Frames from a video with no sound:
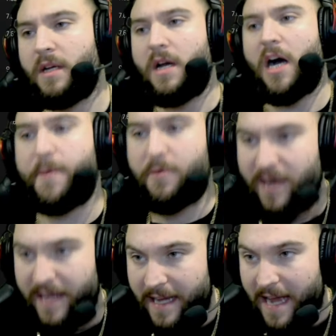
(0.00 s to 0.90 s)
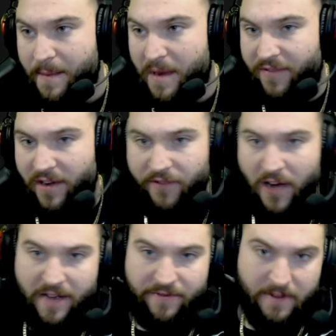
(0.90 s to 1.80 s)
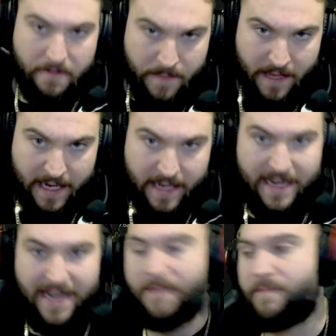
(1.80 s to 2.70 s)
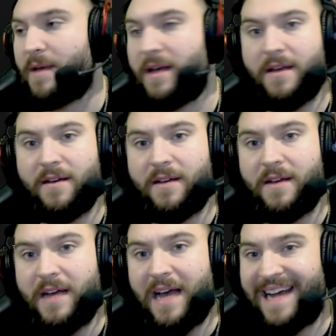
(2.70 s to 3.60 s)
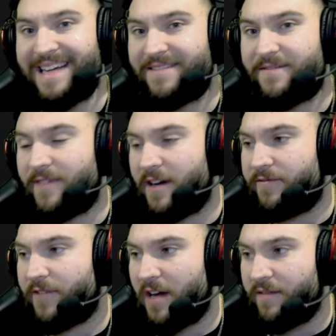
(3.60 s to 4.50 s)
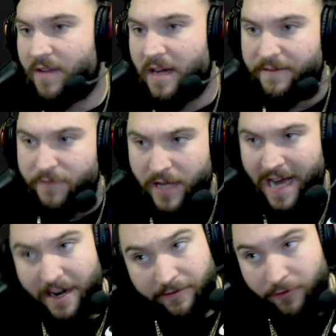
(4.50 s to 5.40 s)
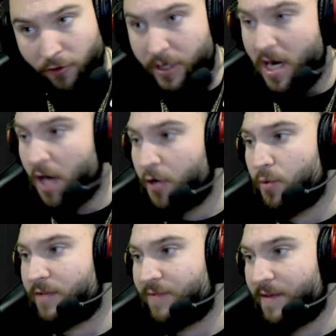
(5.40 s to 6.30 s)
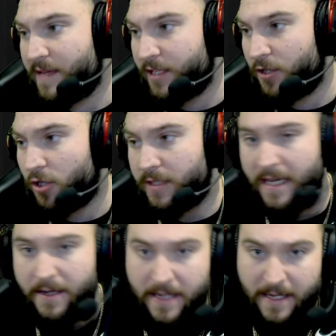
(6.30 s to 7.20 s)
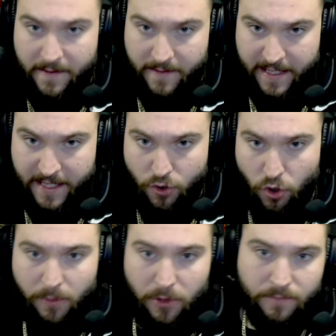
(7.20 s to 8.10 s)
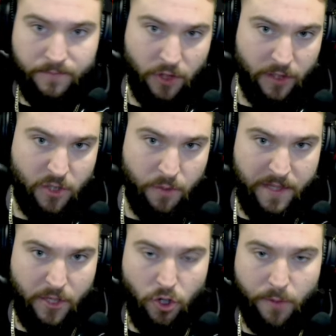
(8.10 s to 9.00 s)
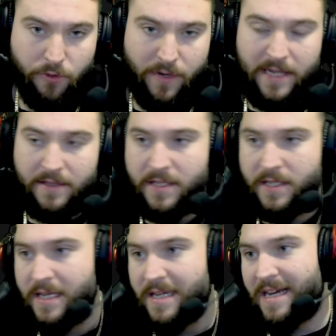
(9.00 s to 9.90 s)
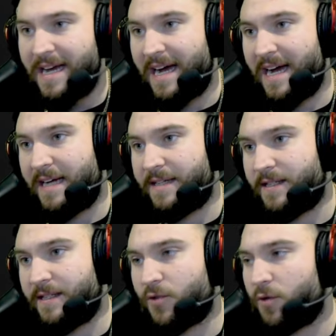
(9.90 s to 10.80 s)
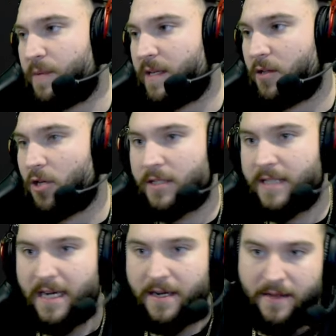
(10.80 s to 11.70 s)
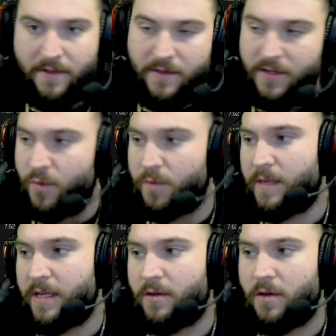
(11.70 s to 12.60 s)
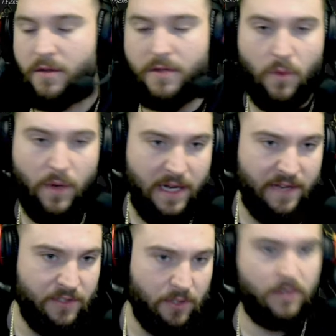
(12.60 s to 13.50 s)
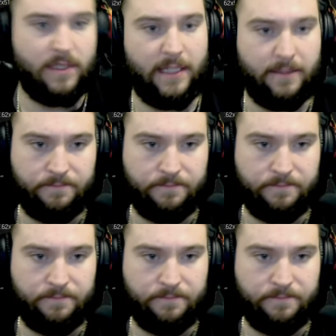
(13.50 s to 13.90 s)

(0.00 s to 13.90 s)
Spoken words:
I'll be running M855 and M855. If you can afford it, I'd always run this in lockdown, this in normal. So this would be the normal rounds, and this would be the lockdown, and then this would be the one after lockdown.